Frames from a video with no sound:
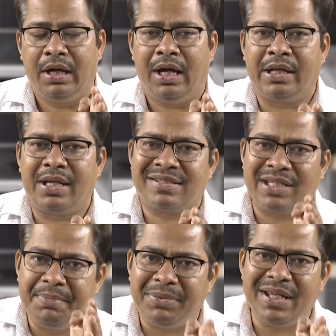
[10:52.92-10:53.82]
And the
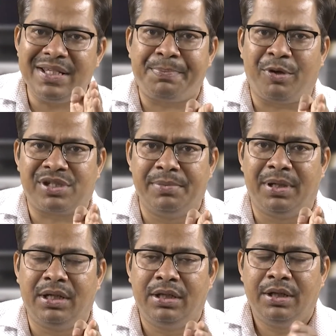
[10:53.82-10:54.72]
same thing is
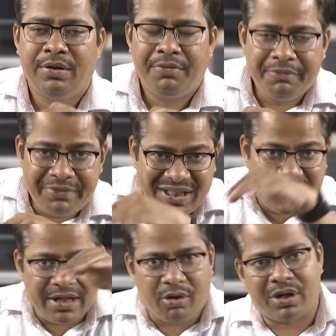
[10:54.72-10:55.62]
possible within
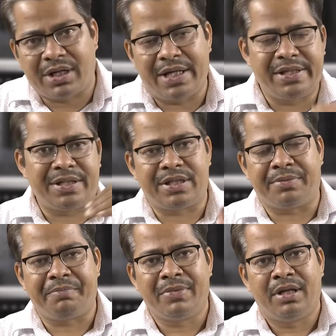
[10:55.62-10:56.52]
an organization